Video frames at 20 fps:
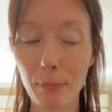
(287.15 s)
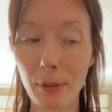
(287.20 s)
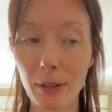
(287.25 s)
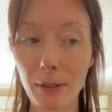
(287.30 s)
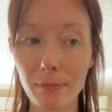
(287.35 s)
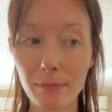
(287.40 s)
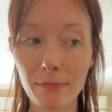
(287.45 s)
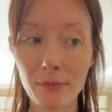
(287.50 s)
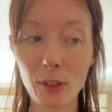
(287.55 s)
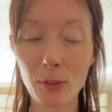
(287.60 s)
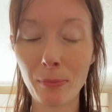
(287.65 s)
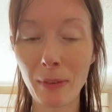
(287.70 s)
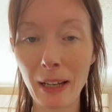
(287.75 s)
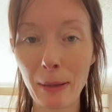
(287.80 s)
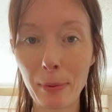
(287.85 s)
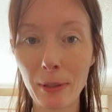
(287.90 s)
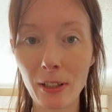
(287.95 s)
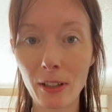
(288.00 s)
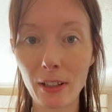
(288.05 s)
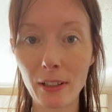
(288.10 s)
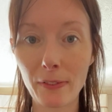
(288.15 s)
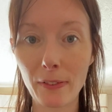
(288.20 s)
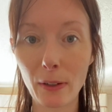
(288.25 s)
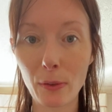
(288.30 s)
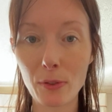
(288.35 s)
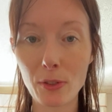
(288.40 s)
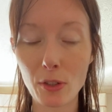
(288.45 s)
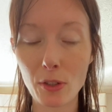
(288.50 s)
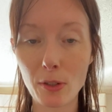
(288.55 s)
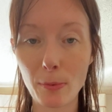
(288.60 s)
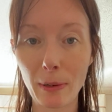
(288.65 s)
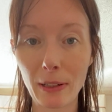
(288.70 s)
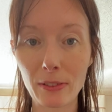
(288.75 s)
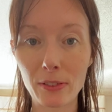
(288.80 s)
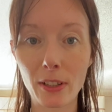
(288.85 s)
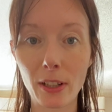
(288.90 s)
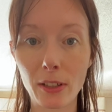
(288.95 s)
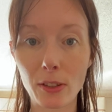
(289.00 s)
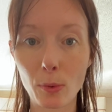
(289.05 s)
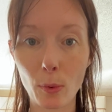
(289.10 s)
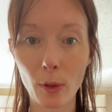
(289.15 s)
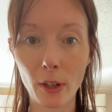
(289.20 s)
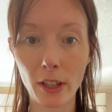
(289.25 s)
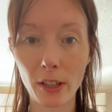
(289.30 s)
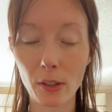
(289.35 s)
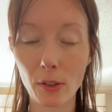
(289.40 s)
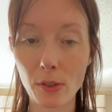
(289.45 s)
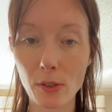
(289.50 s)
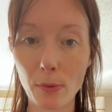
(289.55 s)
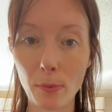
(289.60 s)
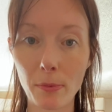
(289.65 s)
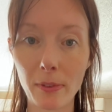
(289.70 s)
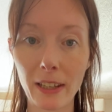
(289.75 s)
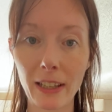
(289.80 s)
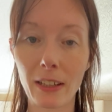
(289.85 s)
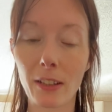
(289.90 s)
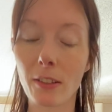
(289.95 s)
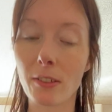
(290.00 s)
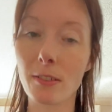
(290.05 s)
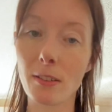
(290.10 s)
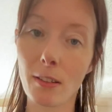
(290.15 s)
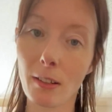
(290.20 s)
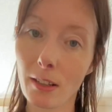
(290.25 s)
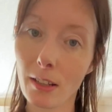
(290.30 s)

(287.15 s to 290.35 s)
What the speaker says: but maybe not if I was just about to go to work or something, because,